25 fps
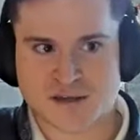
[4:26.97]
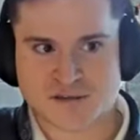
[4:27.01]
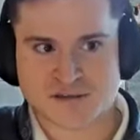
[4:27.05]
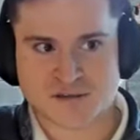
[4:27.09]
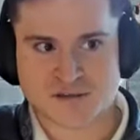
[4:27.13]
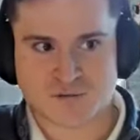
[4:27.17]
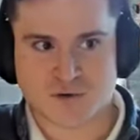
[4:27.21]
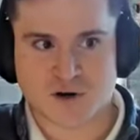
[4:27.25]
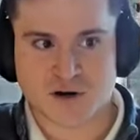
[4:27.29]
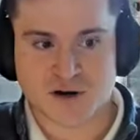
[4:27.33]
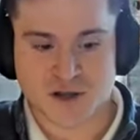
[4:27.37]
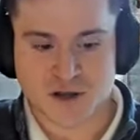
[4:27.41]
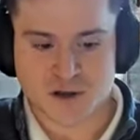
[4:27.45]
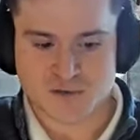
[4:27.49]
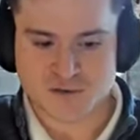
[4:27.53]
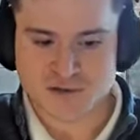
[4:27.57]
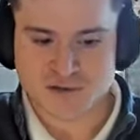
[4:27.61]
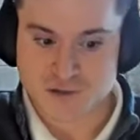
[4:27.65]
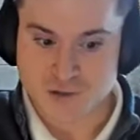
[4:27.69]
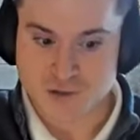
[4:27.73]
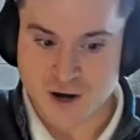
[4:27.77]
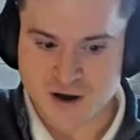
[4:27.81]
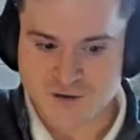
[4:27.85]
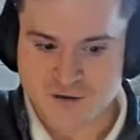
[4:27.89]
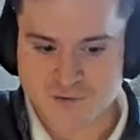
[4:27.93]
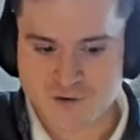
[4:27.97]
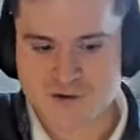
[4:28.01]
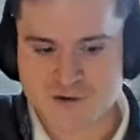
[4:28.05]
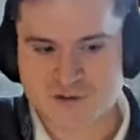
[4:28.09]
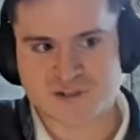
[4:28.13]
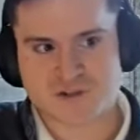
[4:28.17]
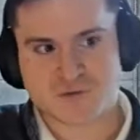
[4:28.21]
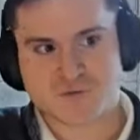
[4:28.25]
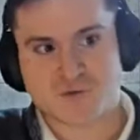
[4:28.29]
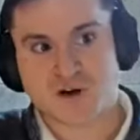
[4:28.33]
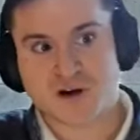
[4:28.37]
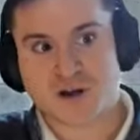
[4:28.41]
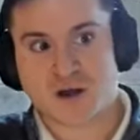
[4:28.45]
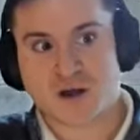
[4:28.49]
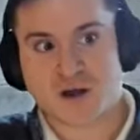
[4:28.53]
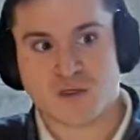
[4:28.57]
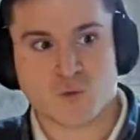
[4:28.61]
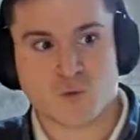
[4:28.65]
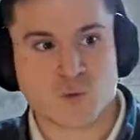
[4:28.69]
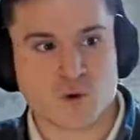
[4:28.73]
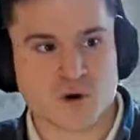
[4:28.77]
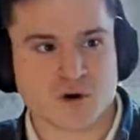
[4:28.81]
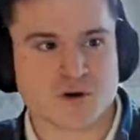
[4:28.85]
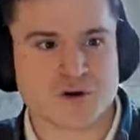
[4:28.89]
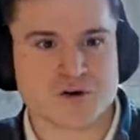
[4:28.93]
Is it running on the driver? Is it running on the
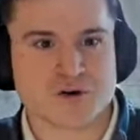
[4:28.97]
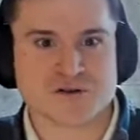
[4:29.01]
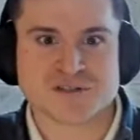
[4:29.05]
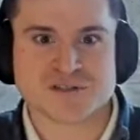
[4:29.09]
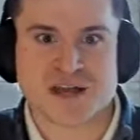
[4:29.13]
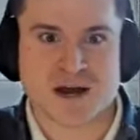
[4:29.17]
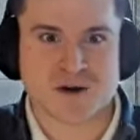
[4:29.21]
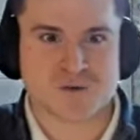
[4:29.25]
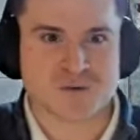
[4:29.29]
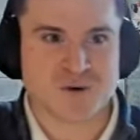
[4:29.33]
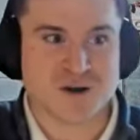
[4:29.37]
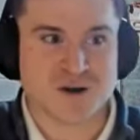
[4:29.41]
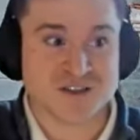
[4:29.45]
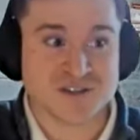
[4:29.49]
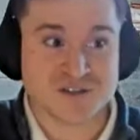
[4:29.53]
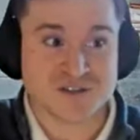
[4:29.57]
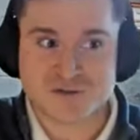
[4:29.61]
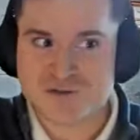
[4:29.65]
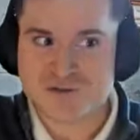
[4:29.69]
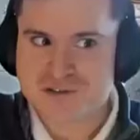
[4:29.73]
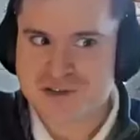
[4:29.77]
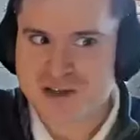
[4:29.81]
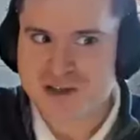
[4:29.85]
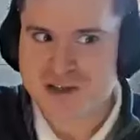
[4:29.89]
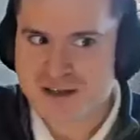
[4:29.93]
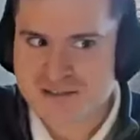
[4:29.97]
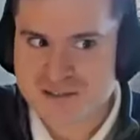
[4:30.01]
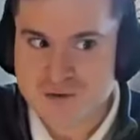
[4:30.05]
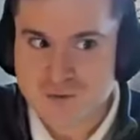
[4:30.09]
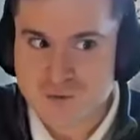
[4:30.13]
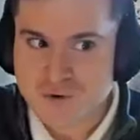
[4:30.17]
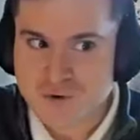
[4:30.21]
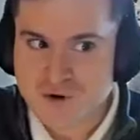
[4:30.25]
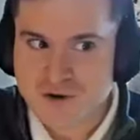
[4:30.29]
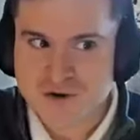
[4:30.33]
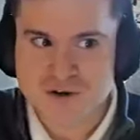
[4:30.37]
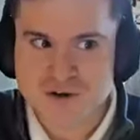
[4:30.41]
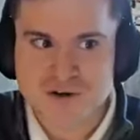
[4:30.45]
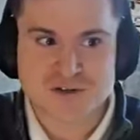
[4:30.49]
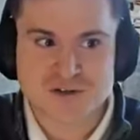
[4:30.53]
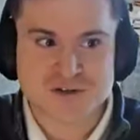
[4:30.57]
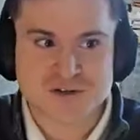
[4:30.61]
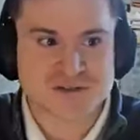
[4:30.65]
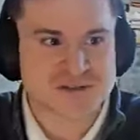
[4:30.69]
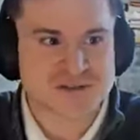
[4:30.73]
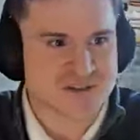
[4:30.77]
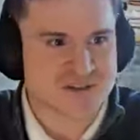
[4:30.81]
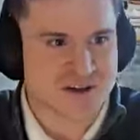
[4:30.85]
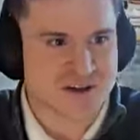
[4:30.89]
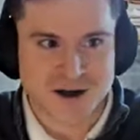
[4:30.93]
workers? How do I utilize the
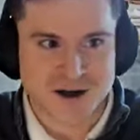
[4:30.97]
workers?